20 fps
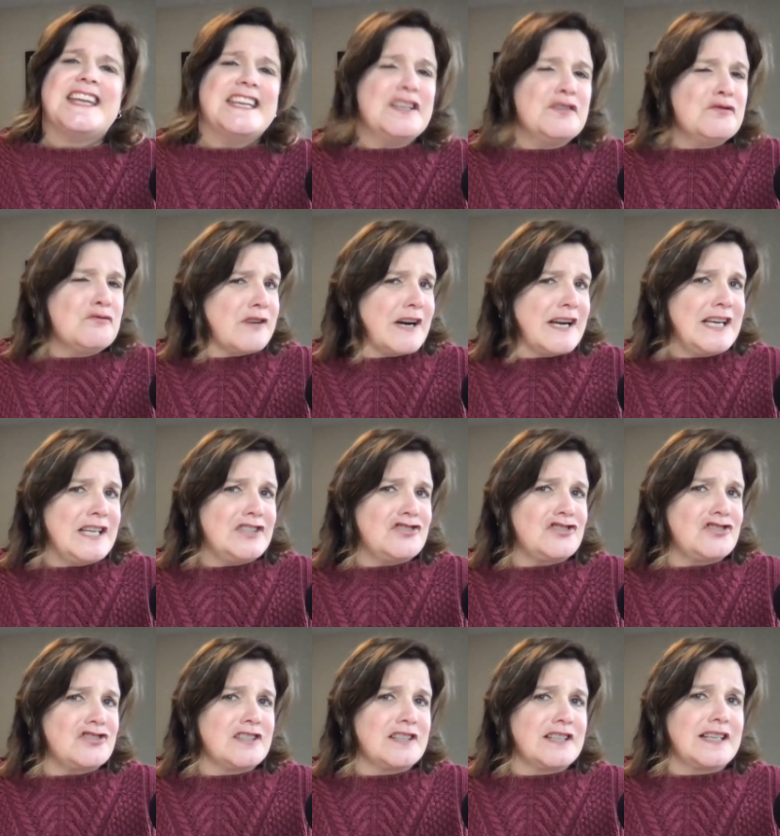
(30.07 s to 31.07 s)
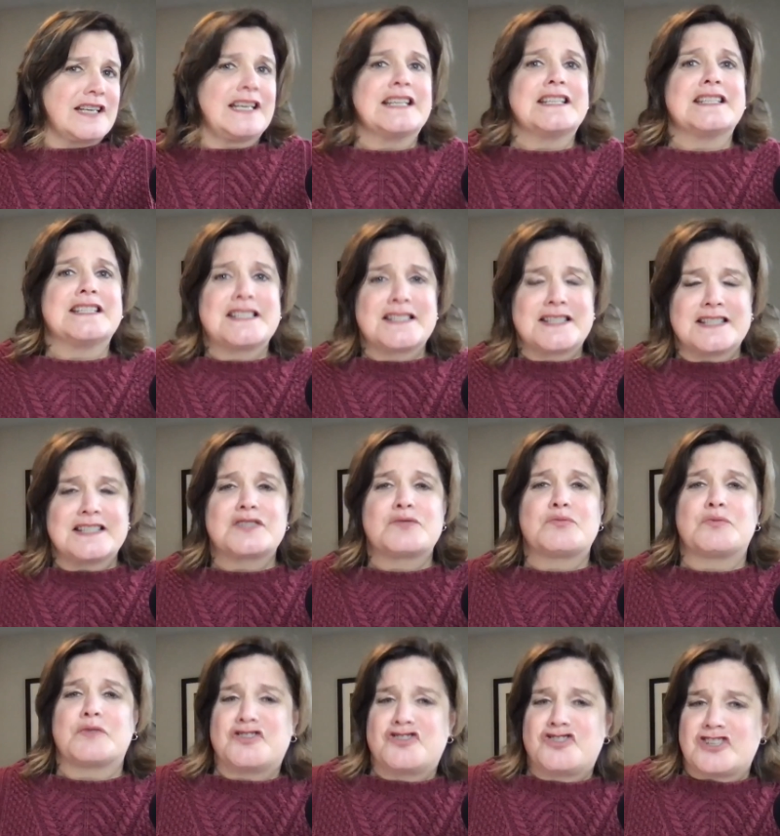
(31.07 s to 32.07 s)
InRange can
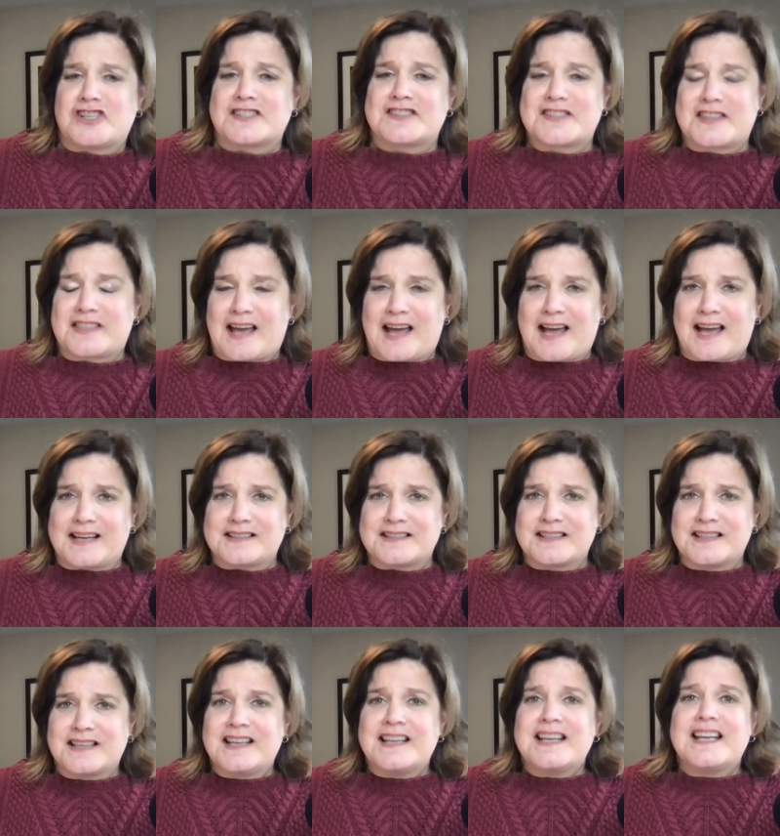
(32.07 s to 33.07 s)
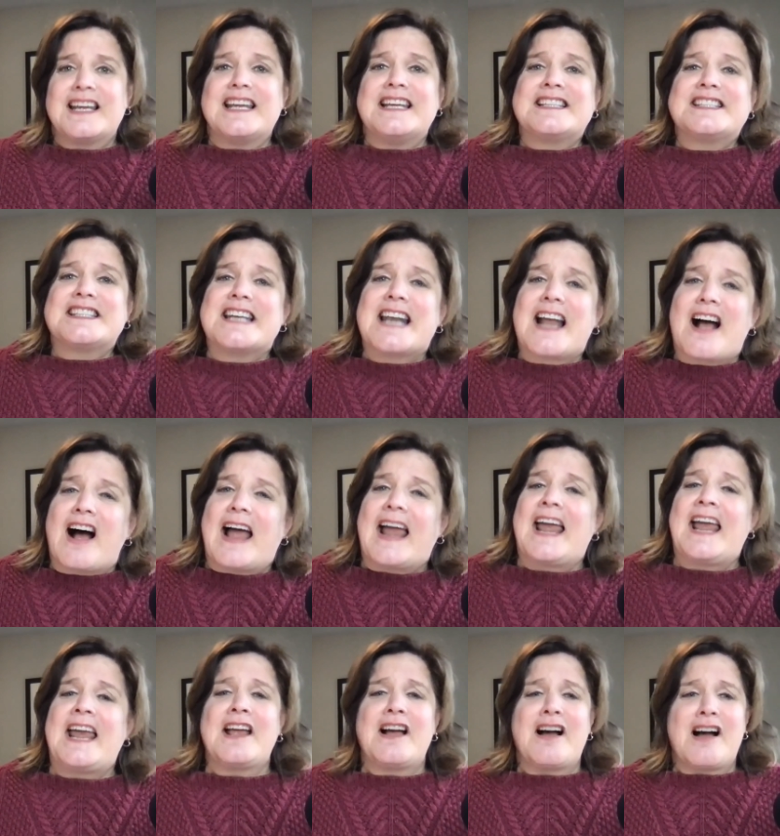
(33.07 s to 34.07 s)
assist with just that. It's an
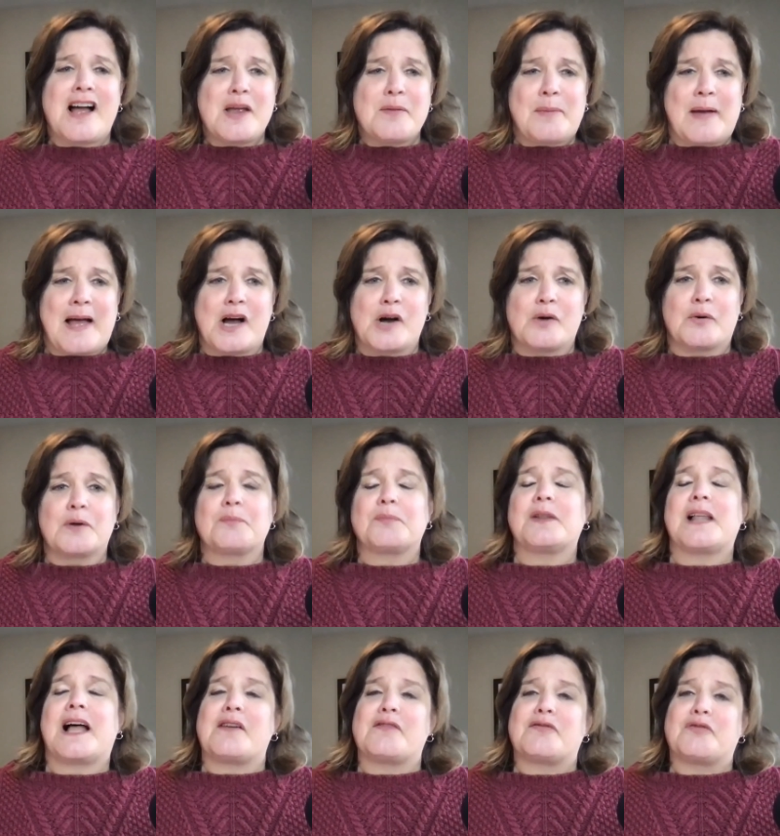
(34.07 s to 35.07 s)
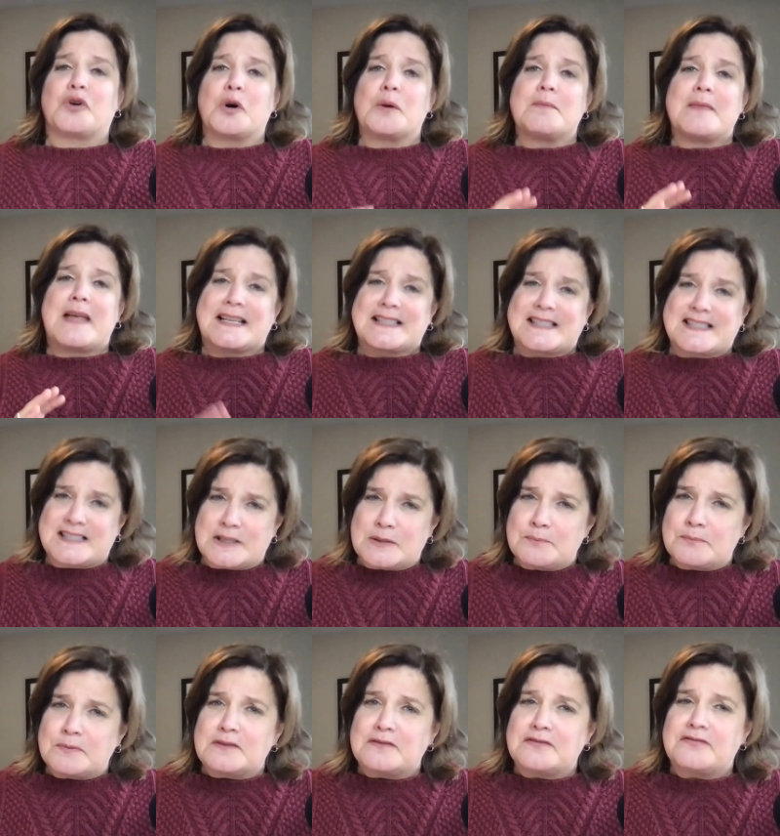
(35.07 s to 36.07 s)
AI-powered platform that
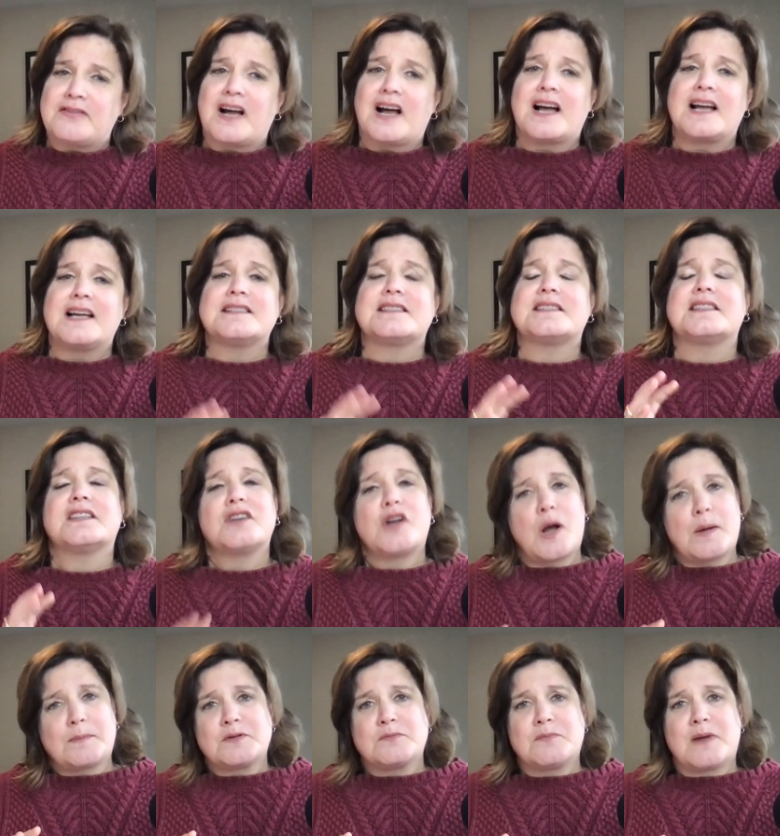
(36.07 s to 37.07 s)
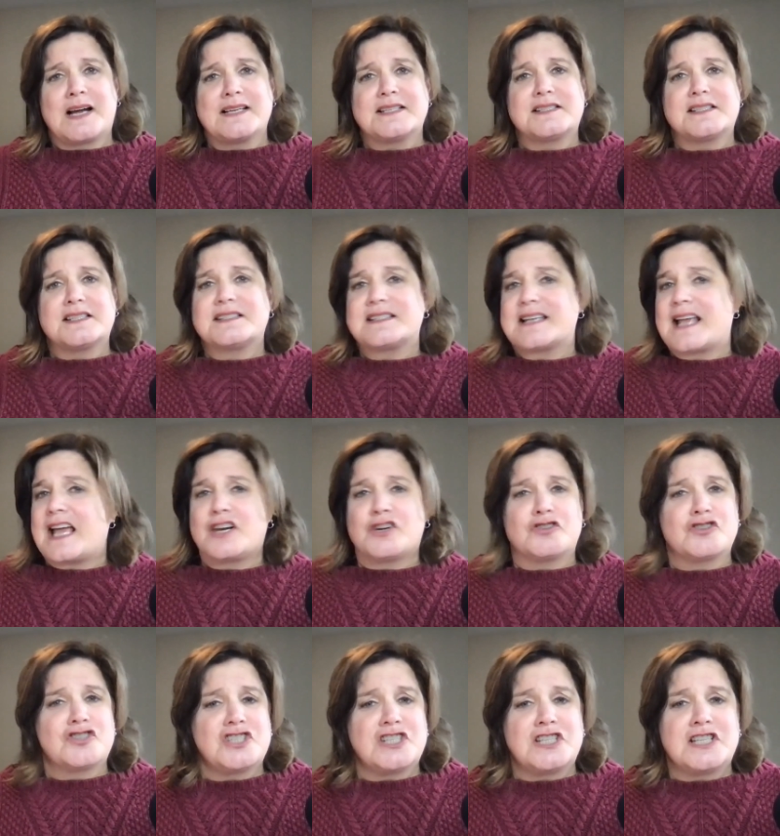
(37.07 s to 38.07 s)
simplifies and optimizes
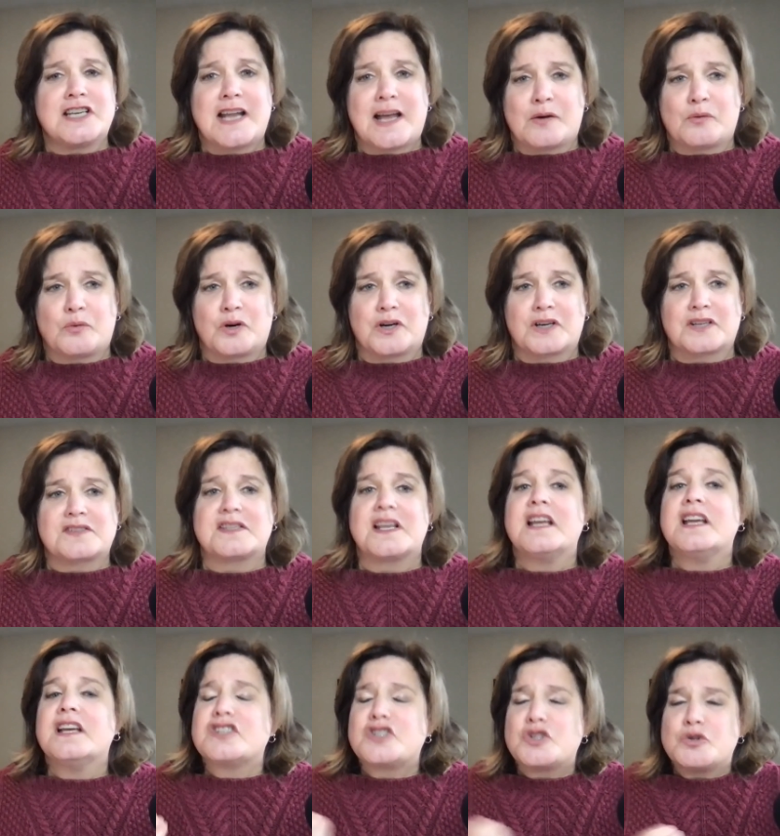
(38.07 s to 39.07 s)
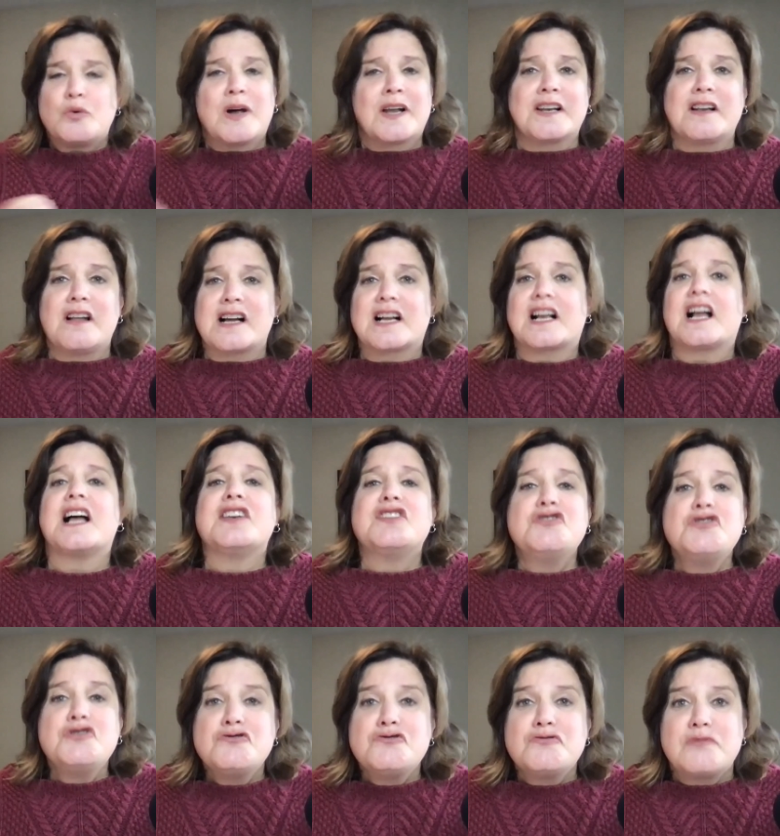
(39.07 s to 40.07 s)
energy networks to unlock a
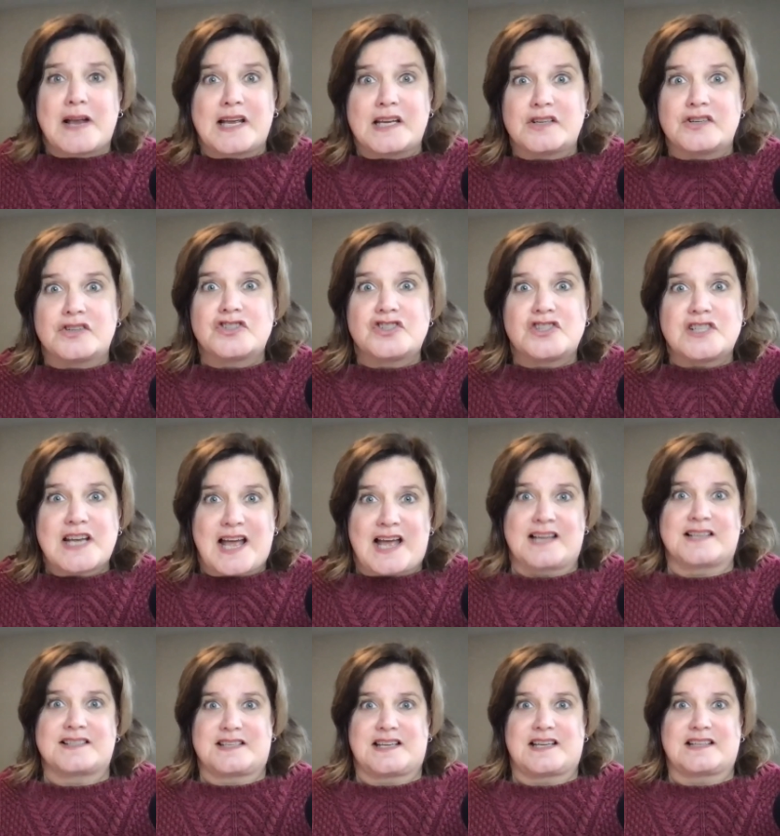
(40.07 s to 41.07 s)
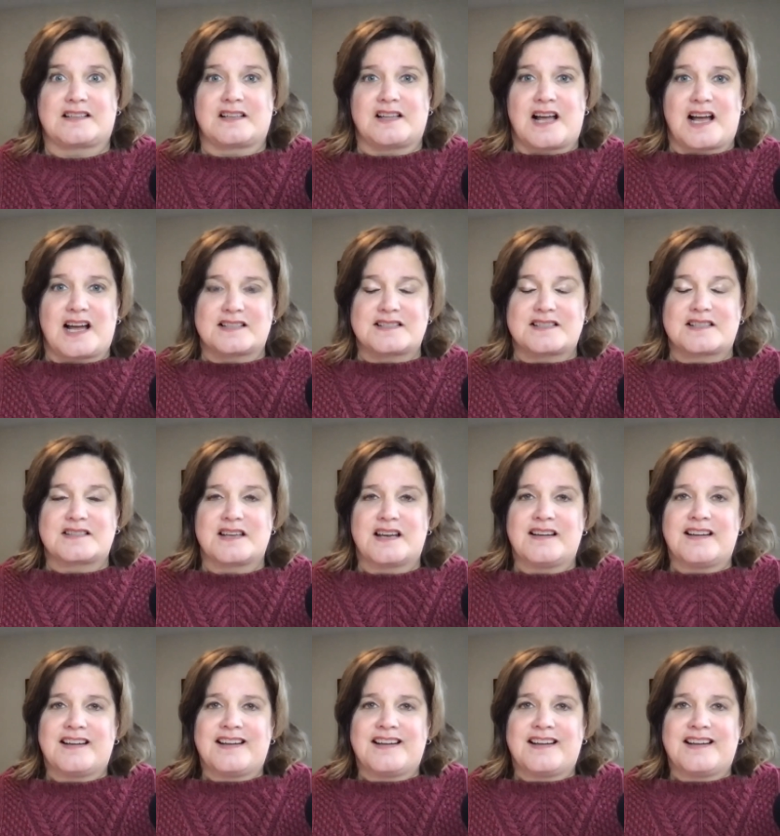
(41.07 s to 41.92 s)
new energy asset class.